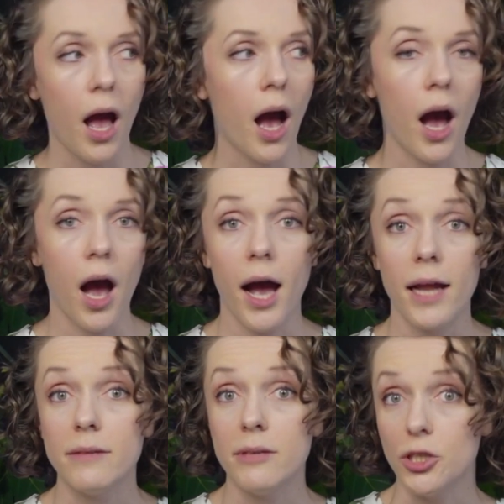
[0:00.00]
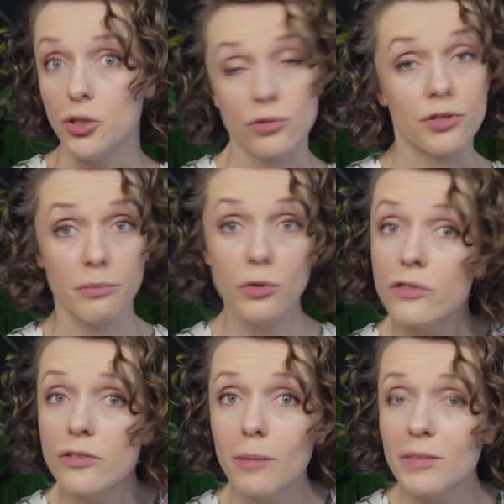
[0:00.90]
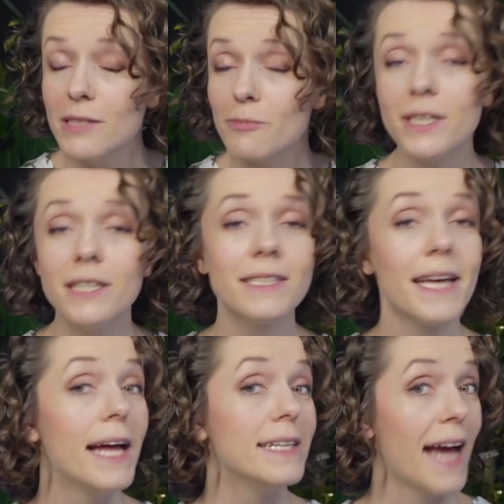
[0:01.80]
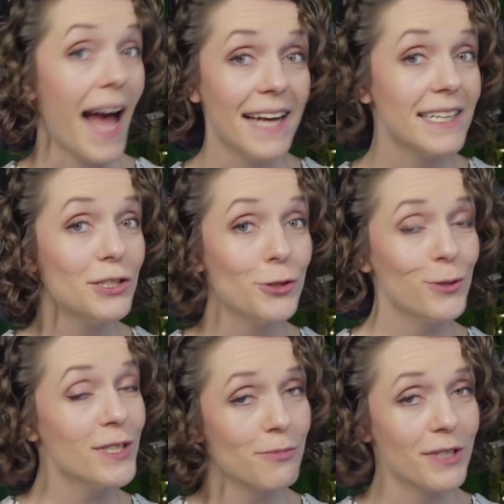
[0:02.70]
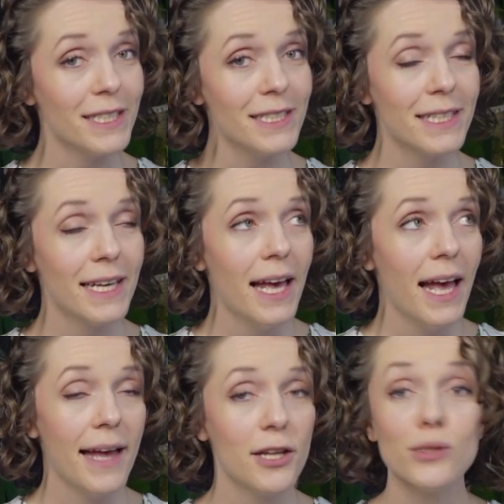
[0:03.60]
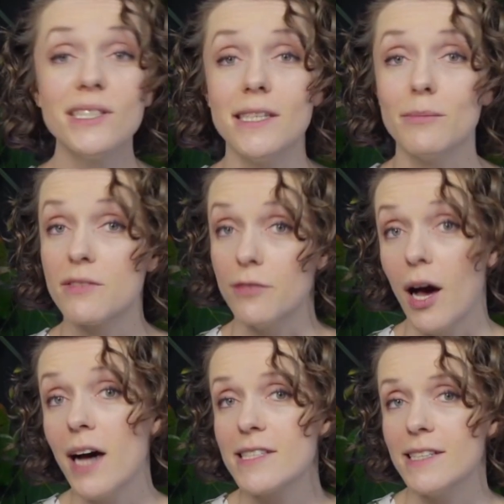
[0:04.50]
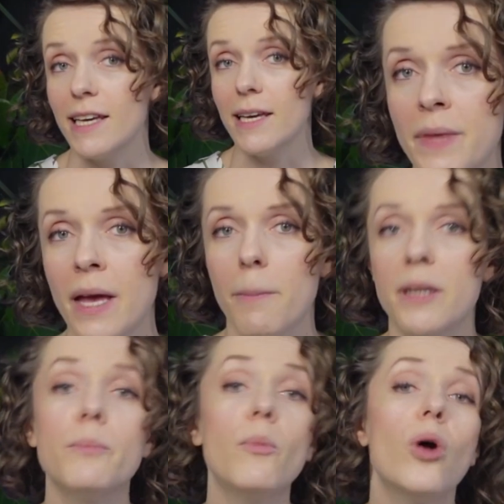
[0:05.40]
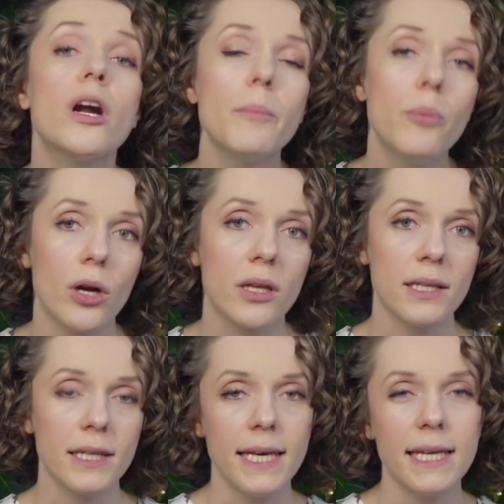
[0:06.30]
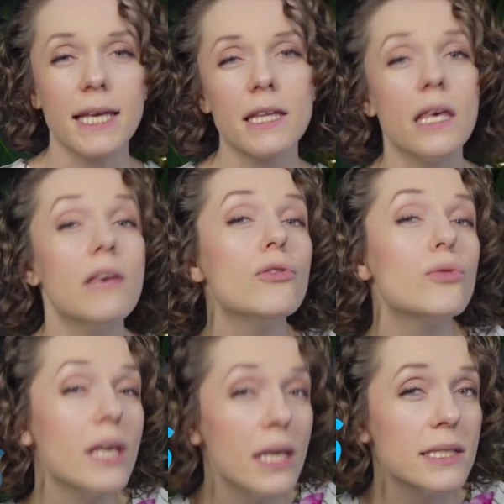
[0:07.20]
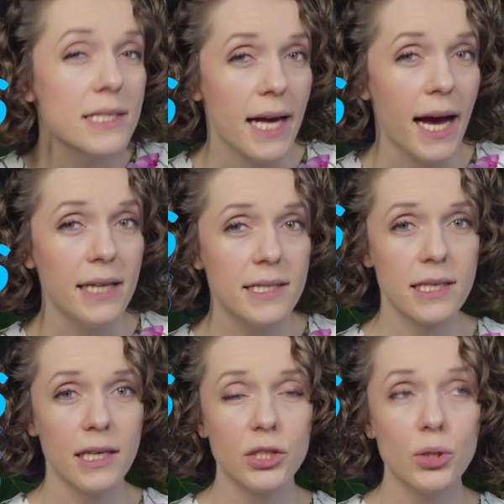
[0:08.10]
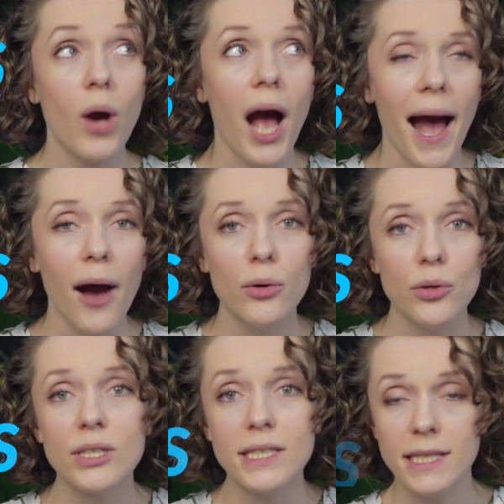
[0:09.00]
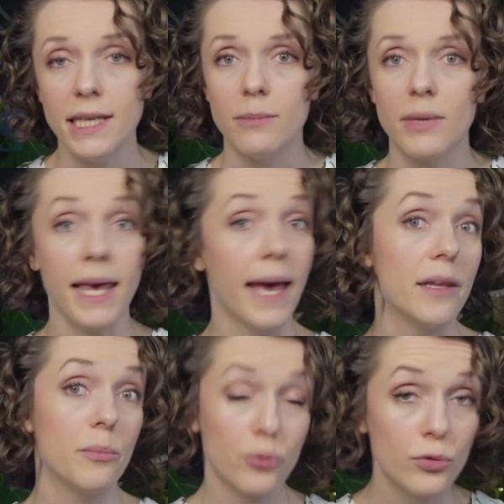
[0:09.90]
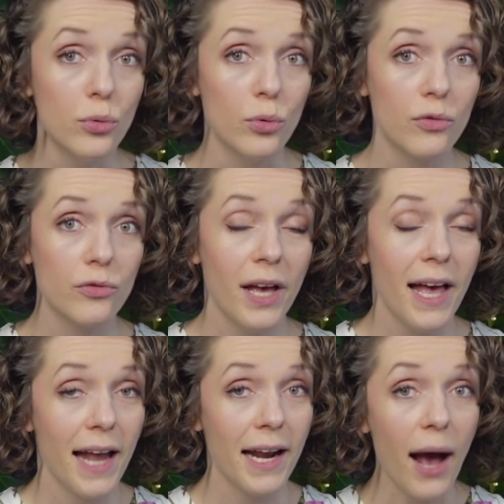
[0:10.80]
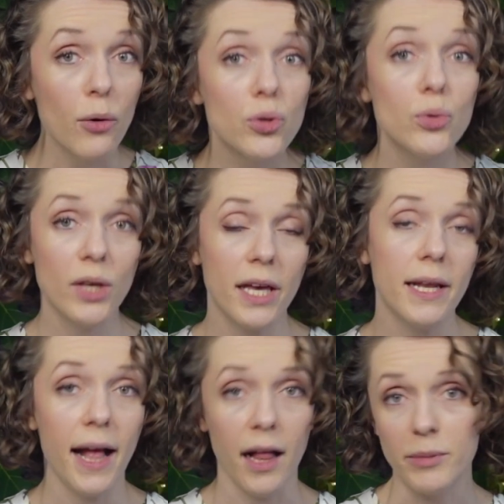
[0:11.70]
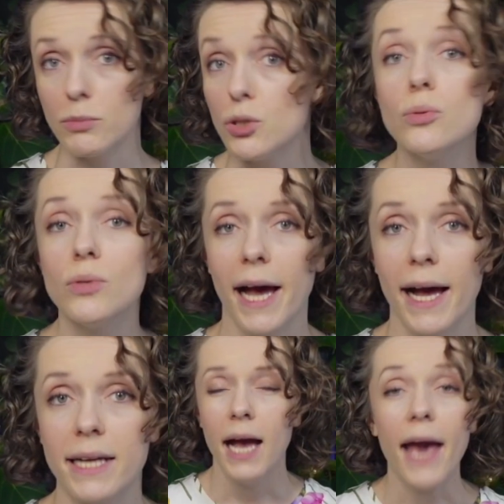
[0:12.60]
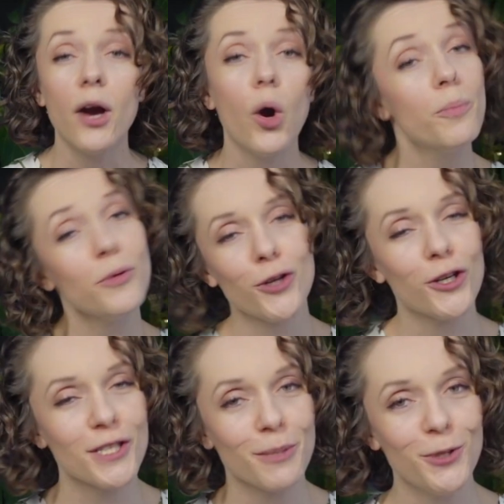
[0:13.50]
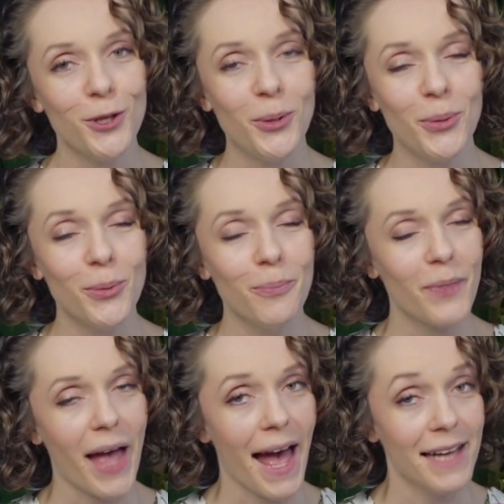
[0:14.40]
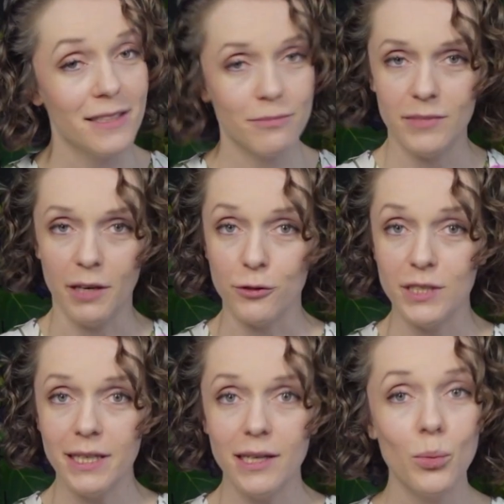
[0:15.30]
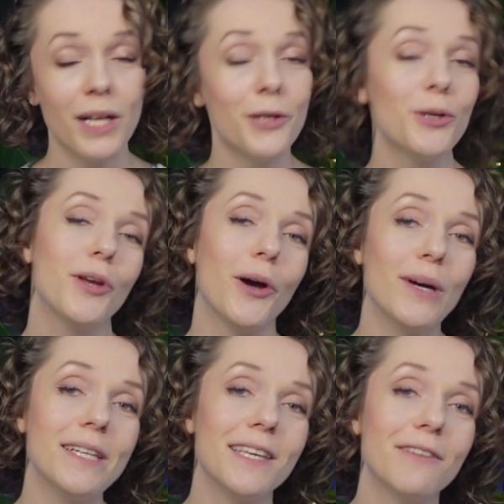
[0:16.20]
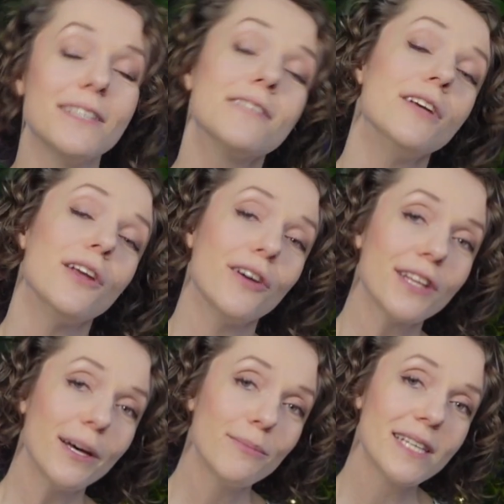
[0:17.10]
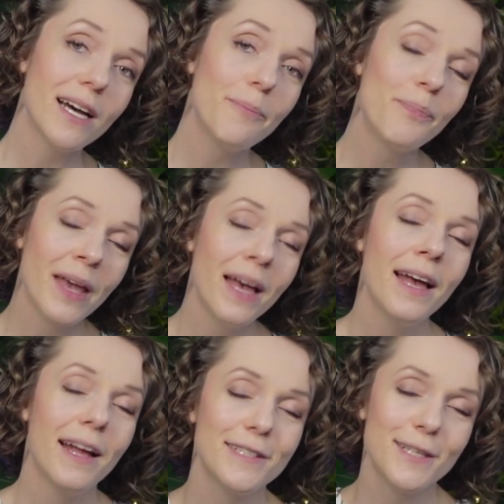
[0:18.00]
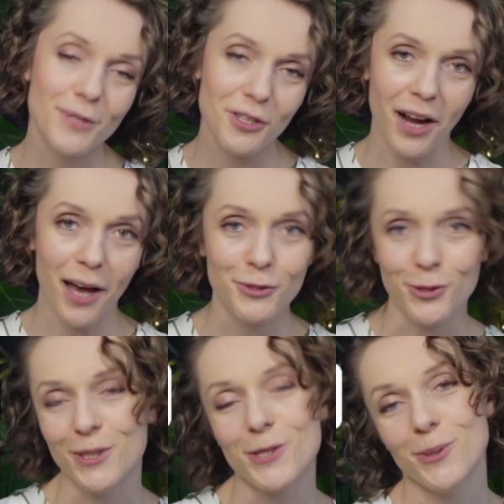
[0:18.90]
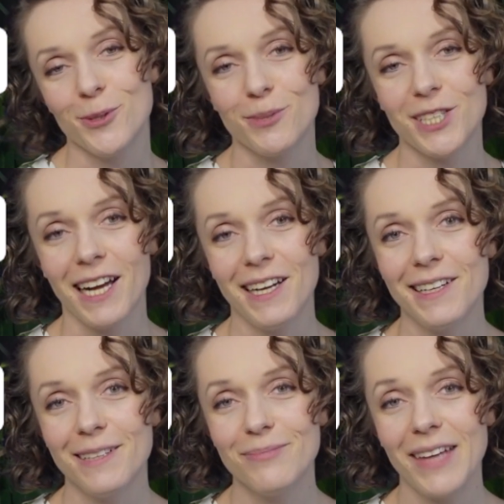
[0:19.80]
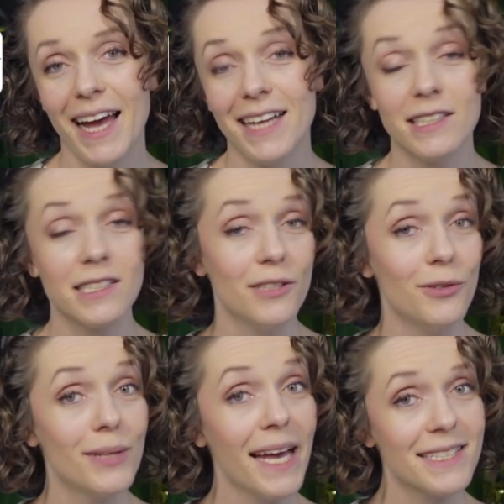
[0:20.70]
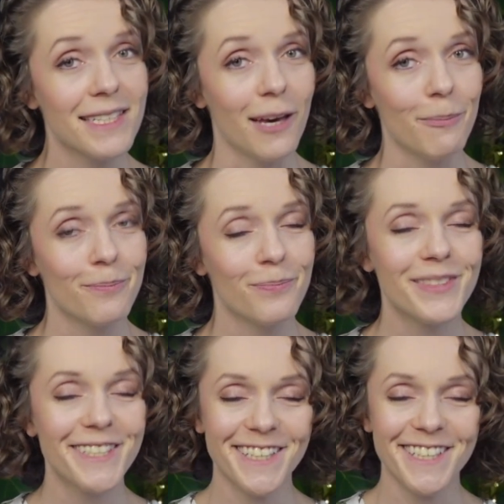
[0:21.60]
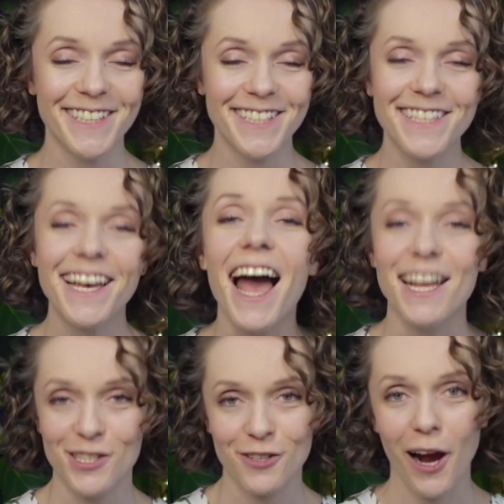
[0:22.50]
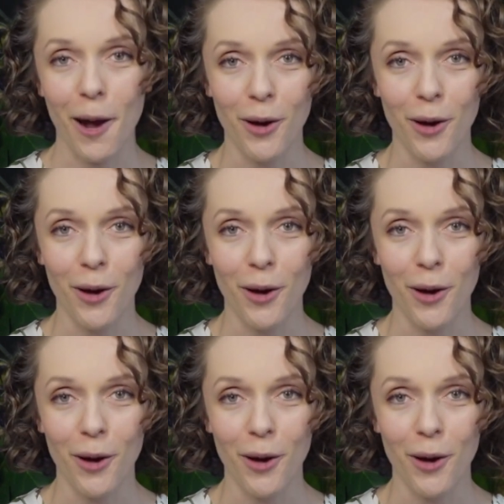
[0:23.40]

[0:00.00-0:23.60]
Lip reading: on issues removed from the sprint and added to the sprint, and on team's velocity. But more importantly, it can give you insights into how your team can improve and how you can help them do that. I hope you learned something new, and if you did, well, you know it, give this video a thumbs up and subscribe to this YouTube channel, and I'll see you next time. Cheers and Scrum